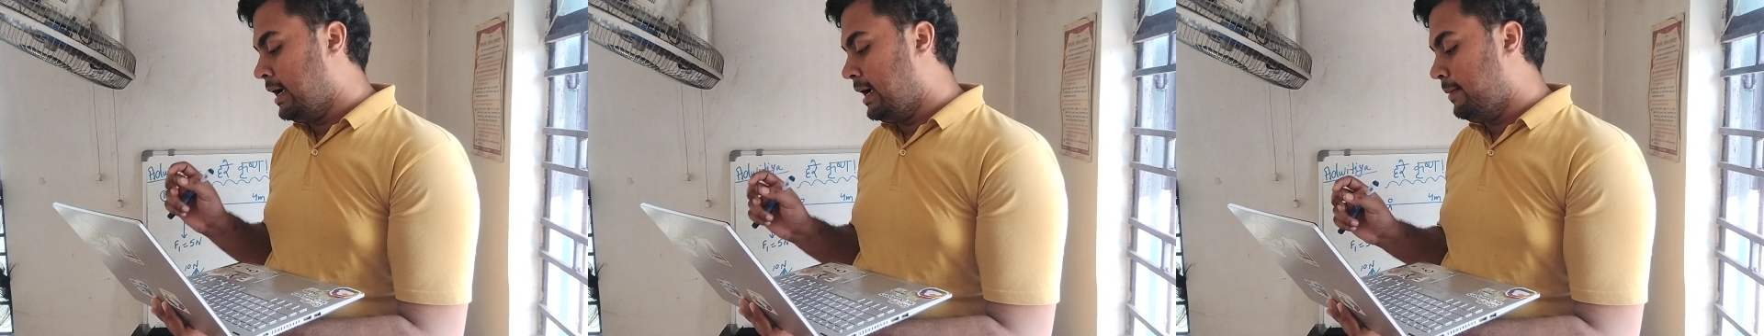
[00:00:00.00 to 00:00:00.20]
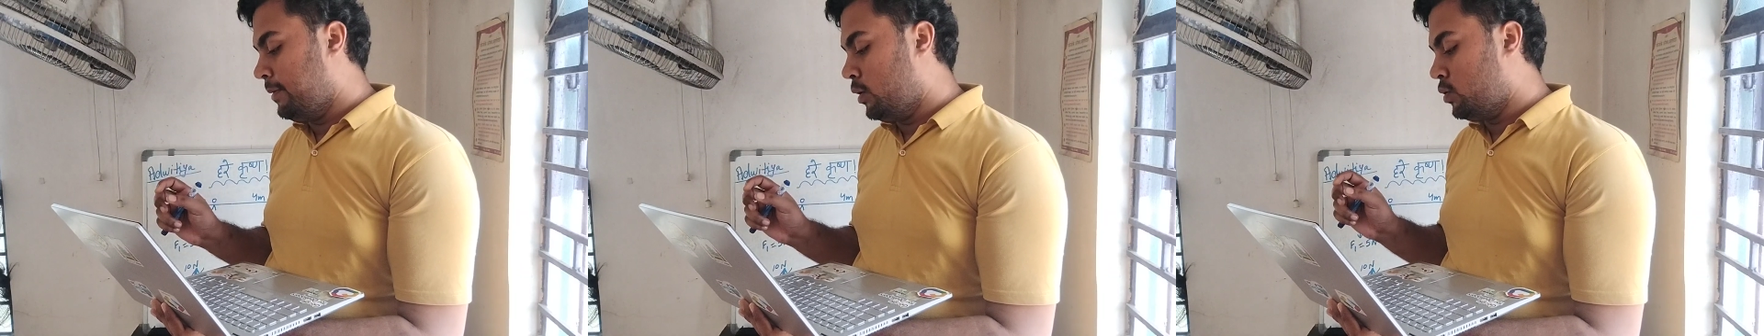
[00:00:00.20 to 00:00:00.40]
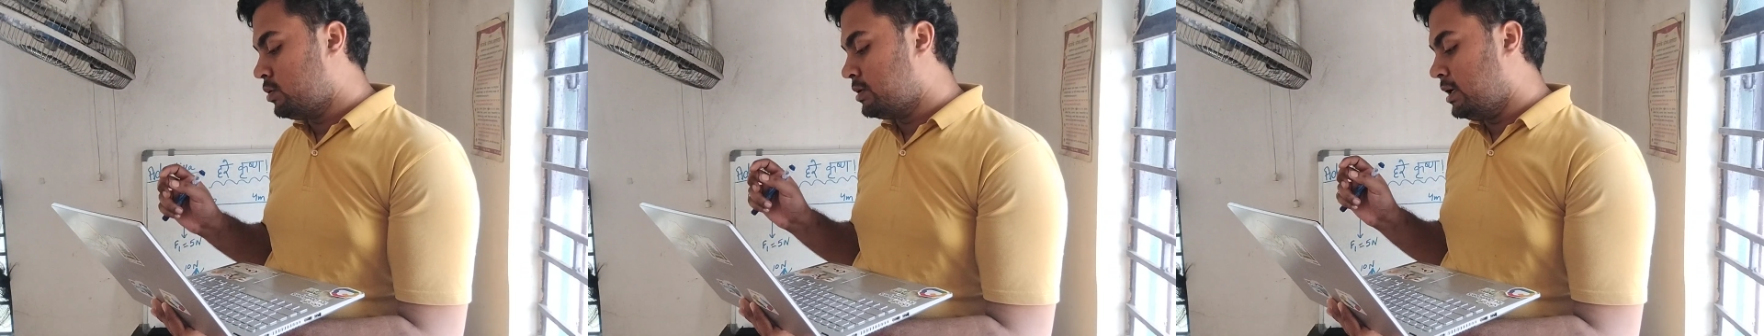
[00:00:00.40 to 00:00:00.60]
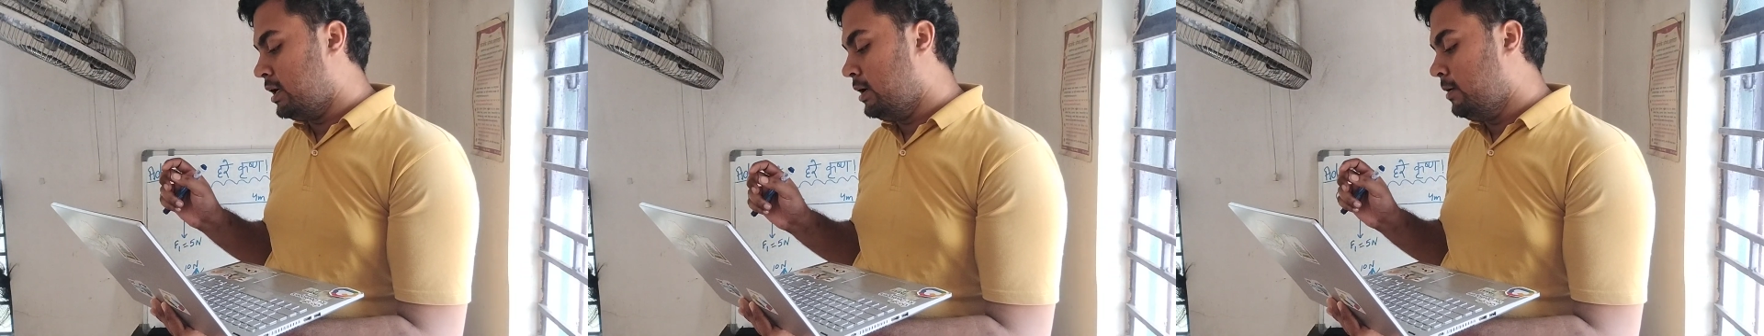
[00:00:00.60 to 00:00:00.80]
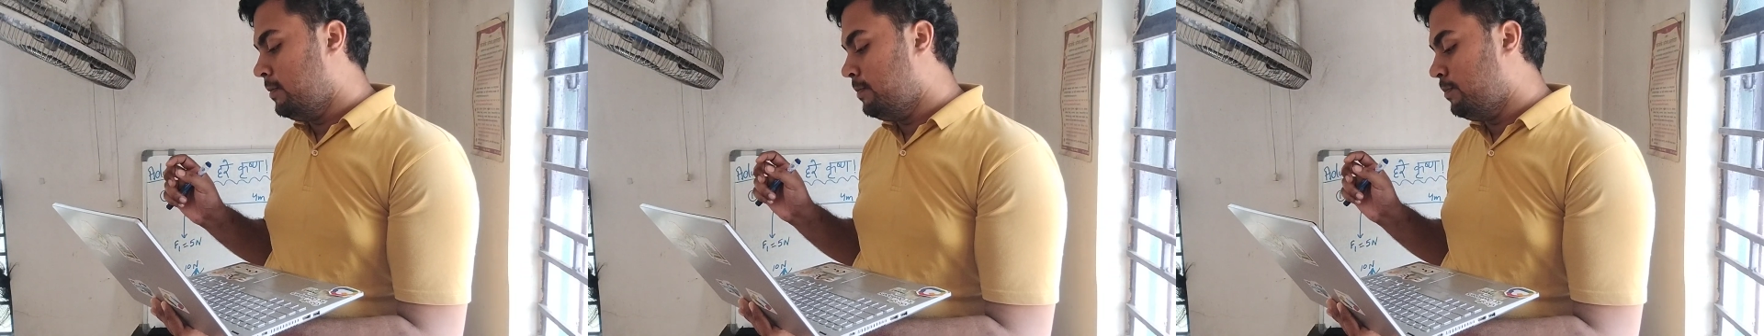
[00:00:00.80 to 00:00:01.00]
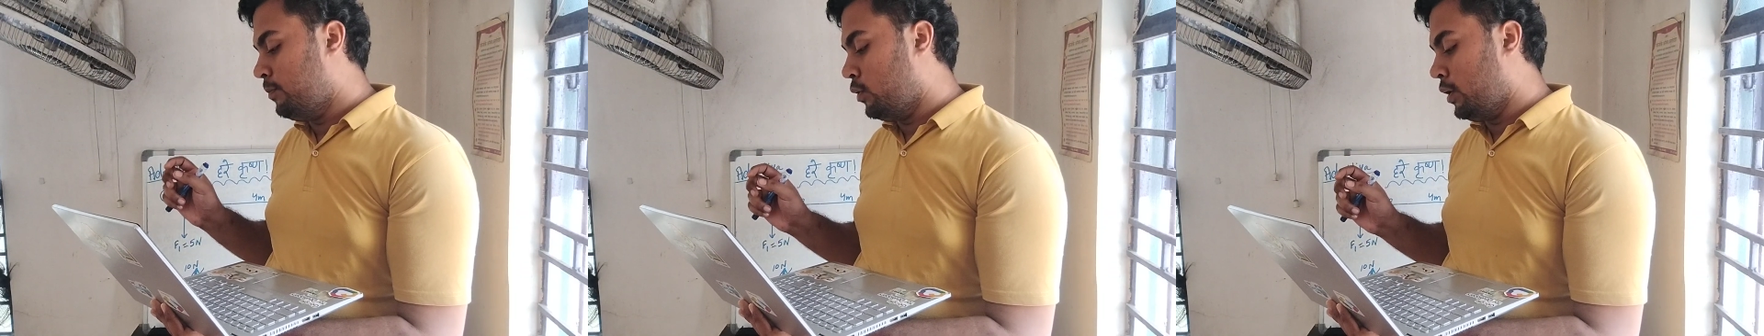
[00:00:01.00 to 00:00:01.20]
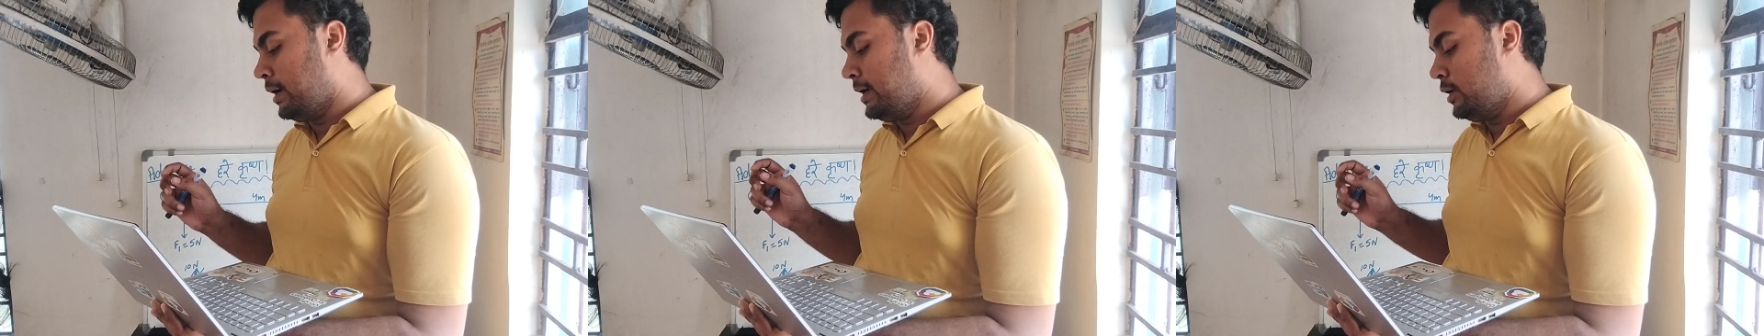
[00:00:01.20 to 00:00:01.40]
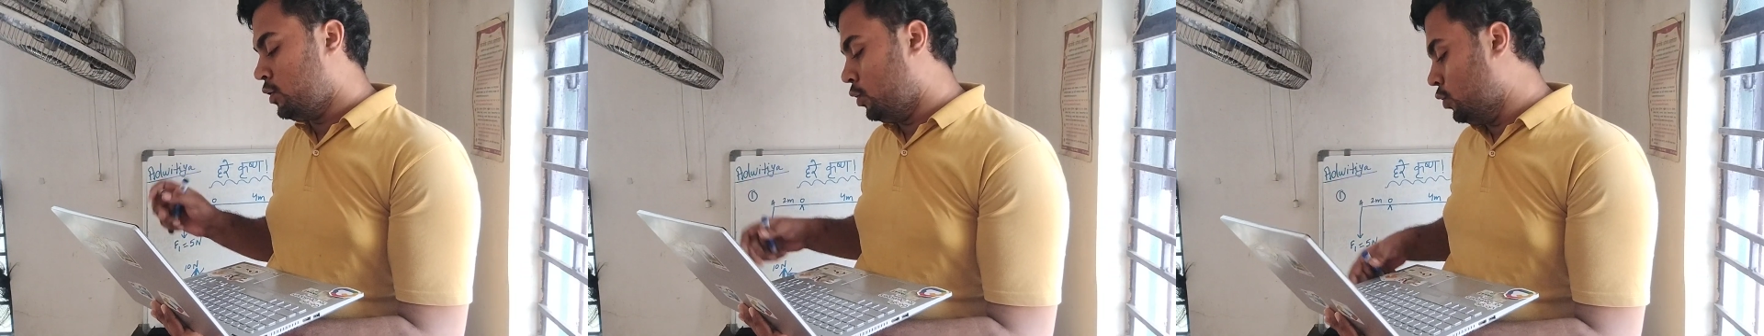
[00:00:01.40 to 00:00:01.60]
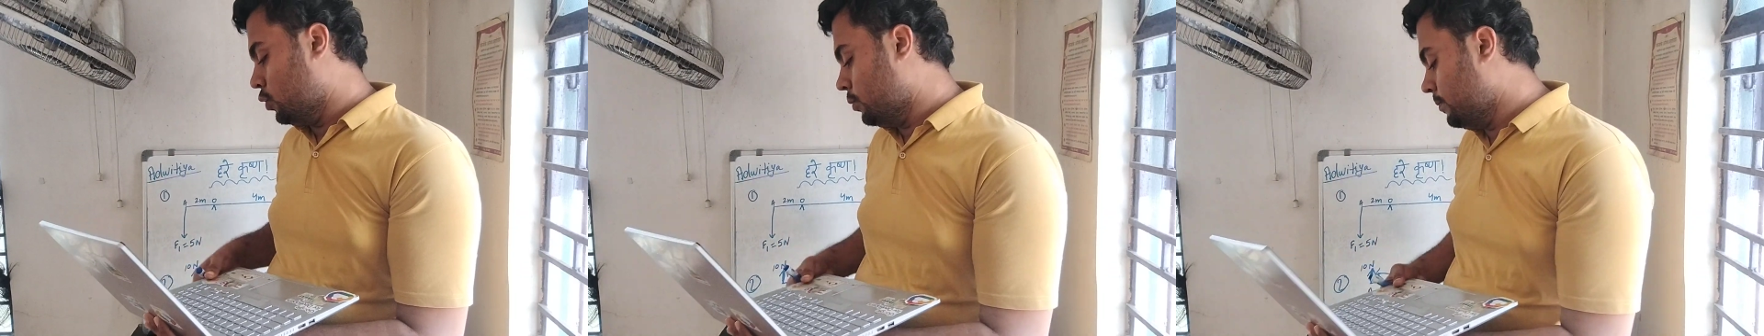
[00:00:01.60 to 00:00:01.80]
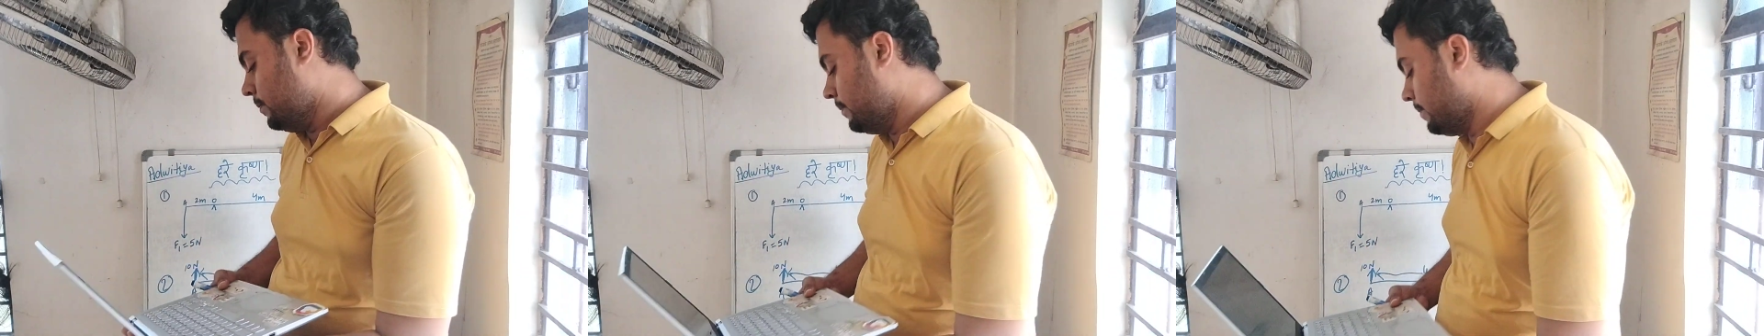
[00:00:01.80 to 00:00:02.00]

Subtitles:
about the point O.